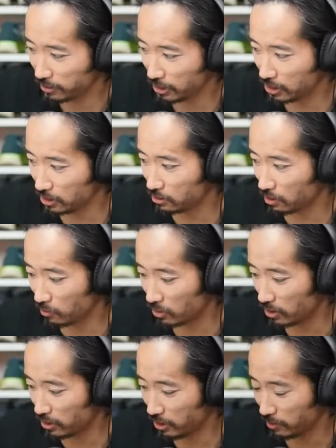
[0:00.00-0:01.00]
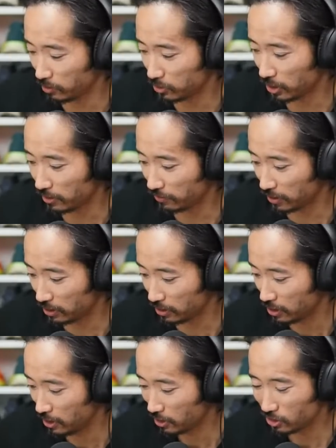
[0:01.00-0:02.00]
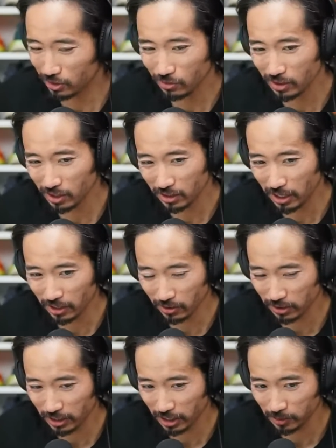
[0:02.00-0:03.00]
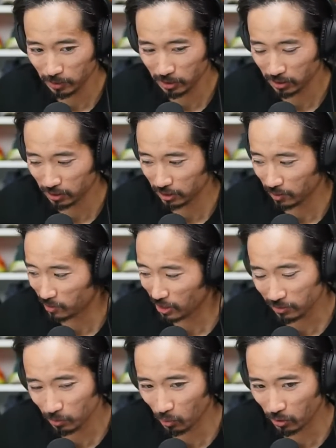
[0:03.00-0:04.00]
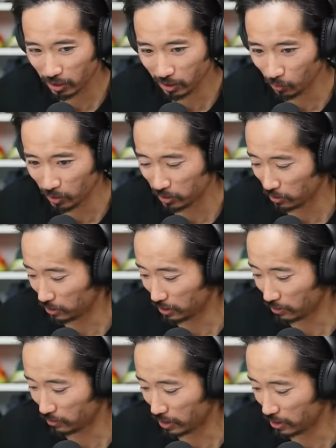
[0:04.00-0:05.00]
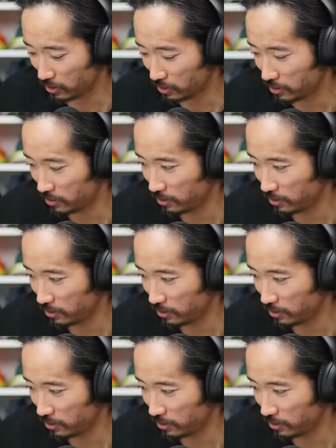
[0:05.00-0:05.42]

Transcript: Like this summer, I think I'm gonna try to find it. Do you need gaiter attachments in the summer? That's more like a winter thing, right?